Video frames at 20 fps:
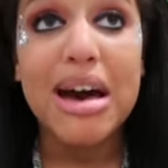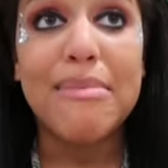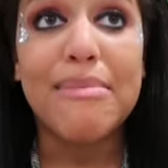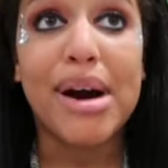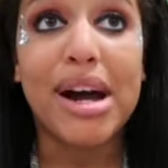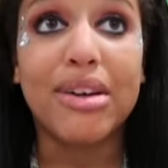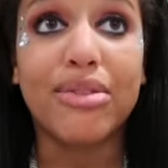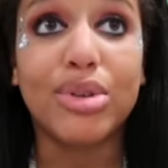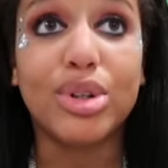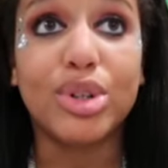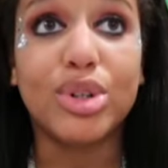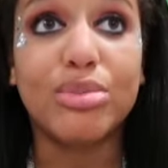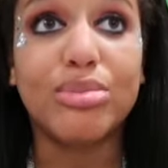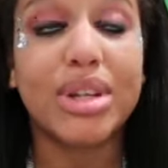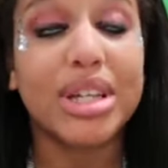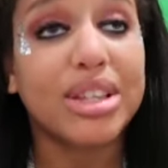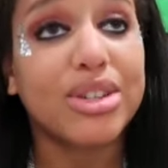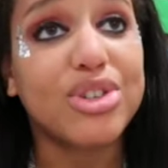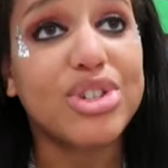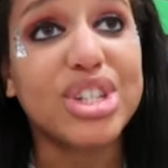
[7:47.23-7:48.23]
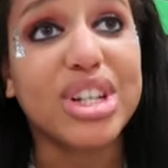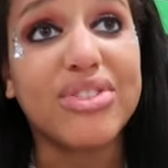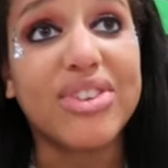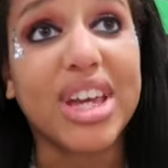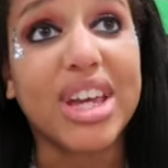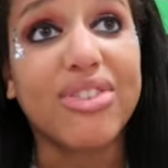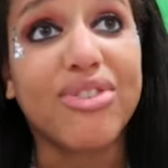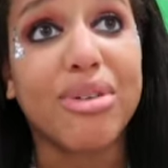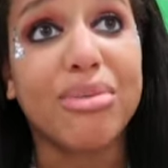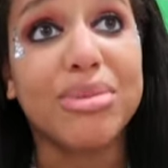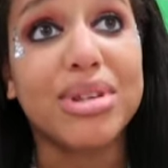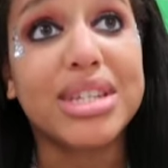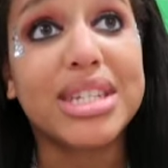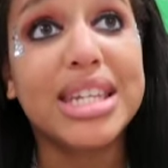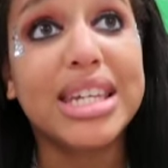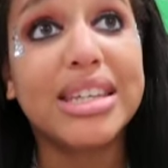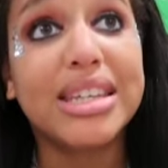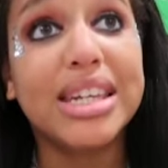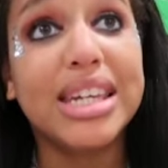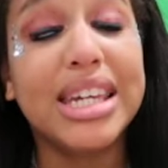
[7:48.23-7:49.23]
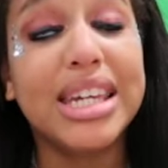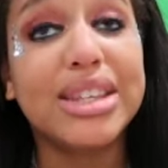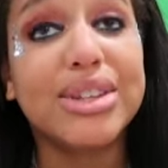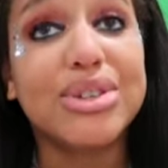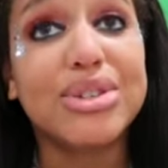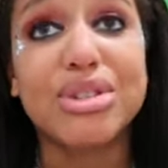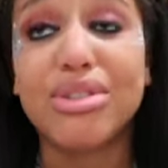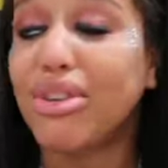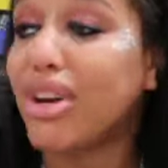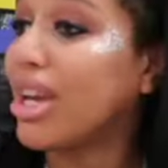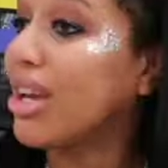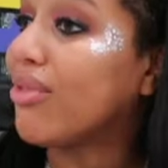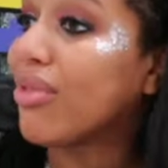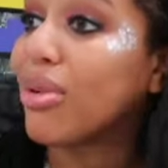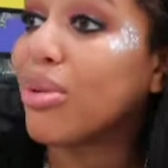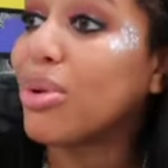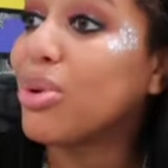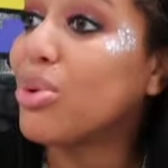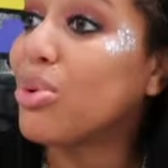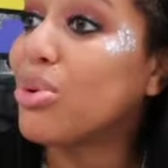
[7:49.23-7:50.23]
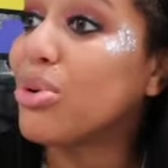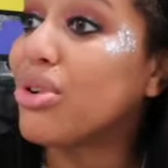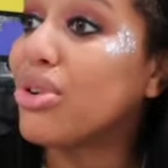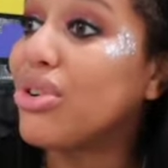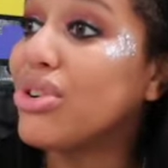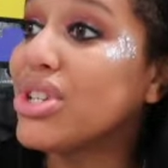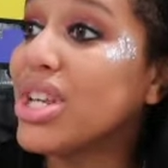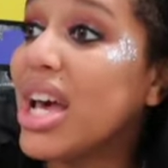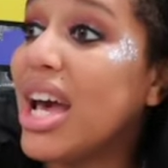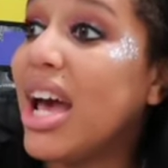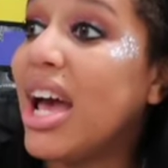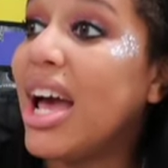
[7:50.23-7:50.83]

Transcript: My room, like there's stuff hanging from the ceiling, there's stuff hanging from the doors.